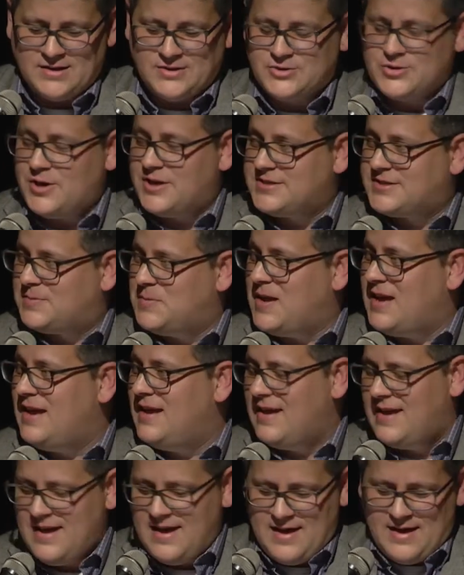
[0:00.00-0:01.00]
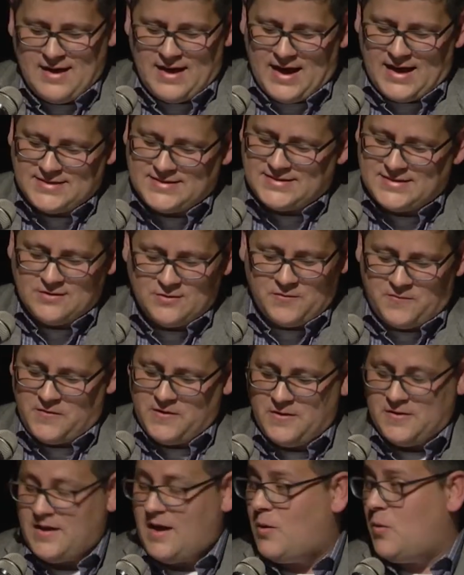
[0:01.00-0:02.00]
And trust me, I still
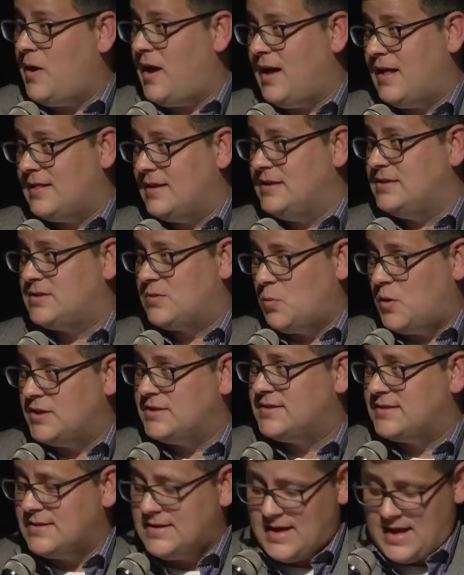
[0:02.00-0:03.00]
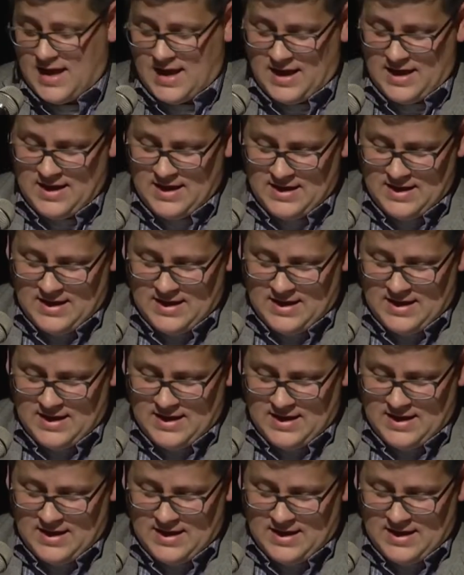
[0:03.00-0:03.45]
feel that way at least once a day.